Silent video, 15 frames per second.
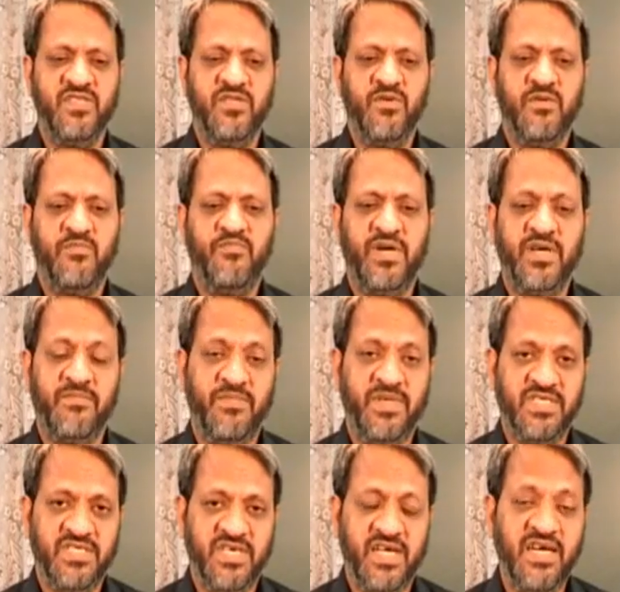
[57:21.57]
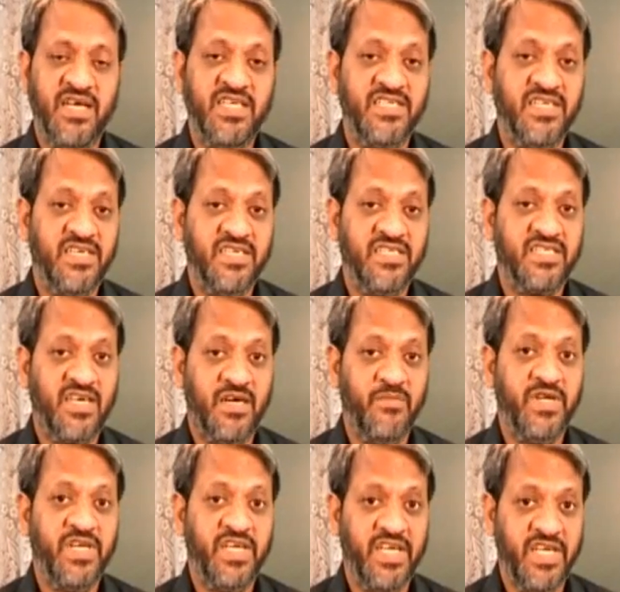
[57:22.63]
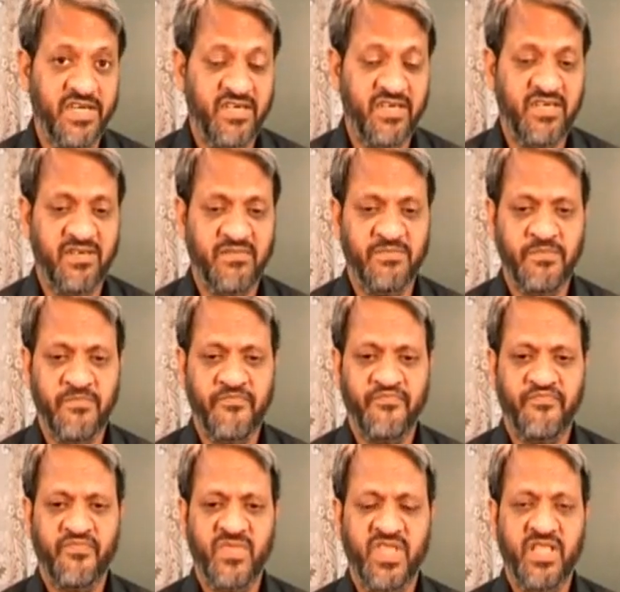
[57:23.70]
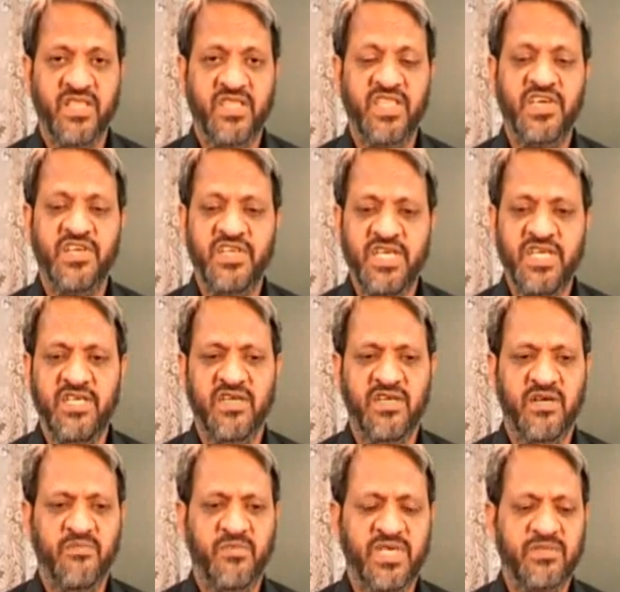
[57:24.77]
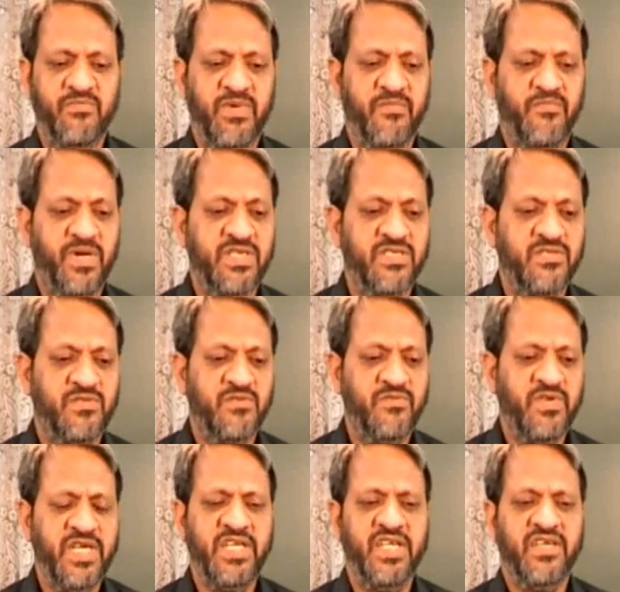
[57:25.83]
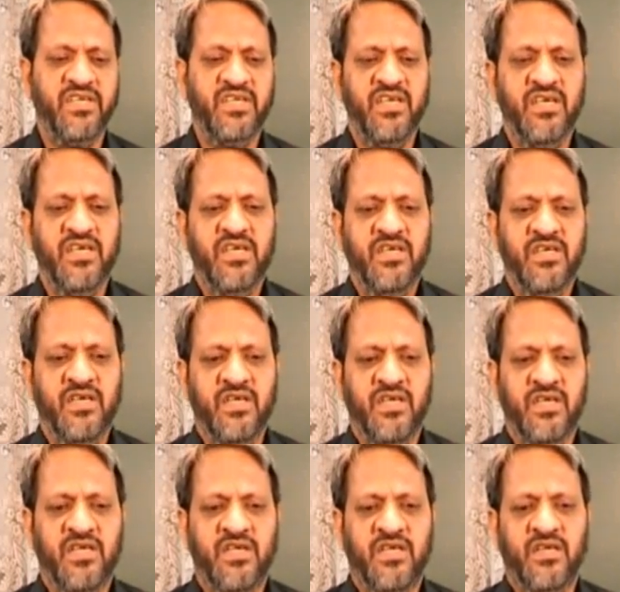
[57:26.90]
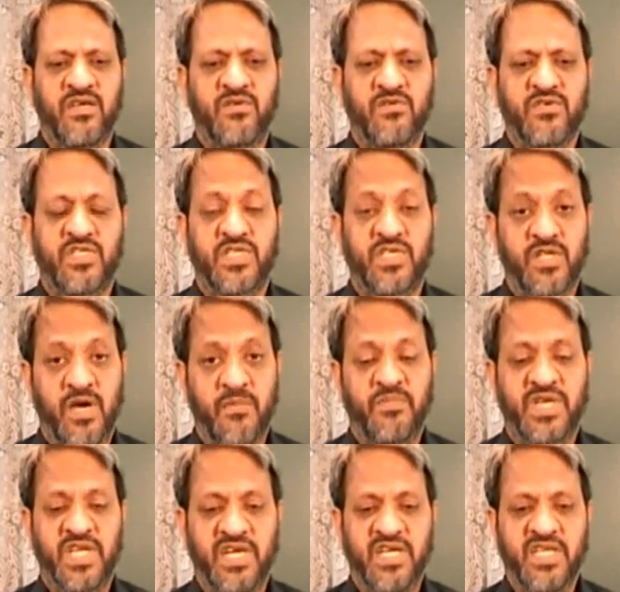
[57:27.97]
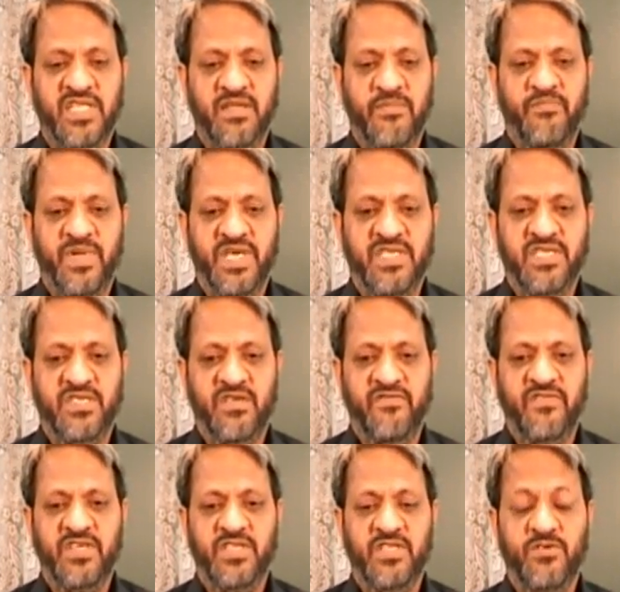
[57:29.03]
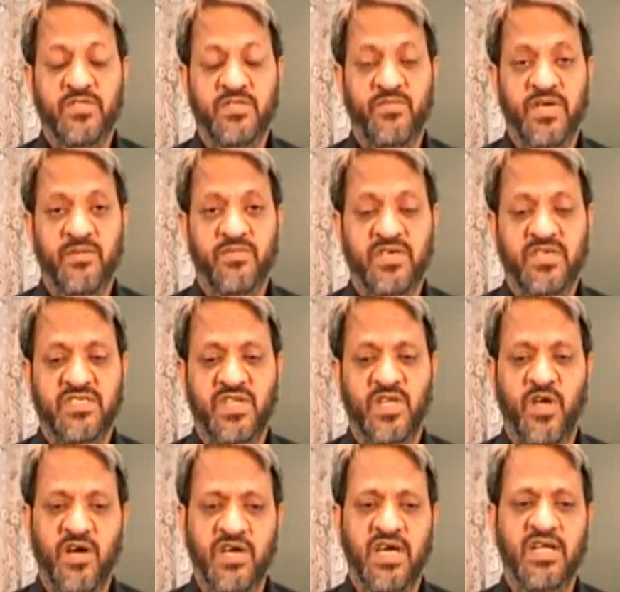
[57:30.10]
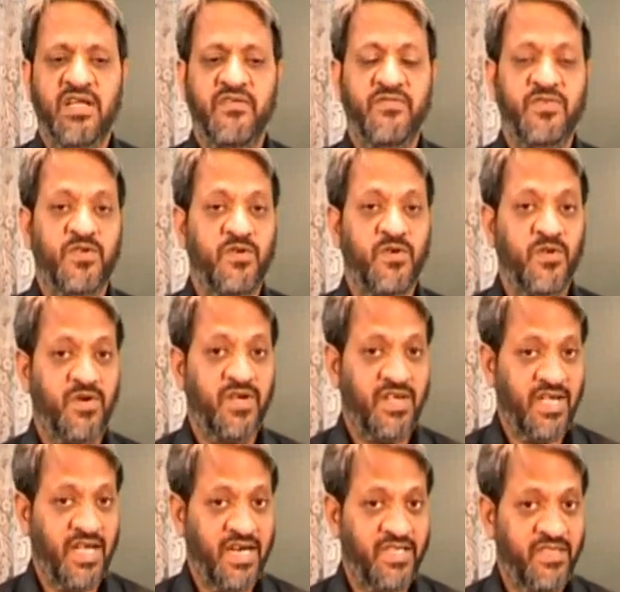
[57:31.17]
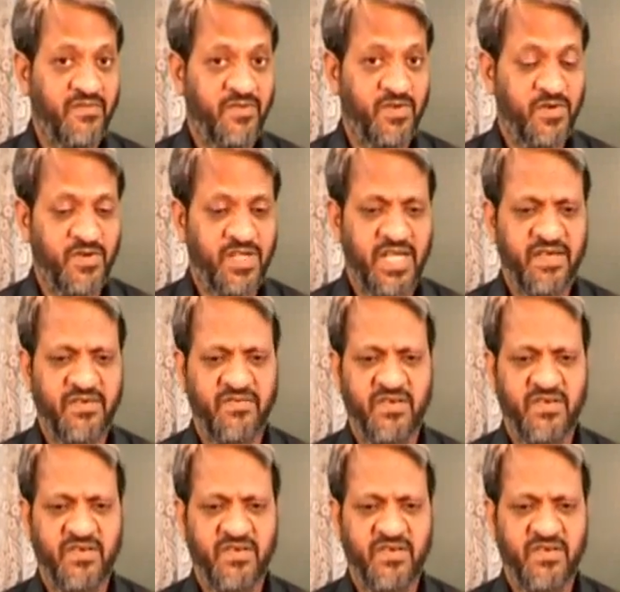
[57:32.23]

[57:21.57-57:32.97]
no purpose unless it is communicated. The reader must be persuaded to stop turning the pages of his newspapers long enough to look at the photograph.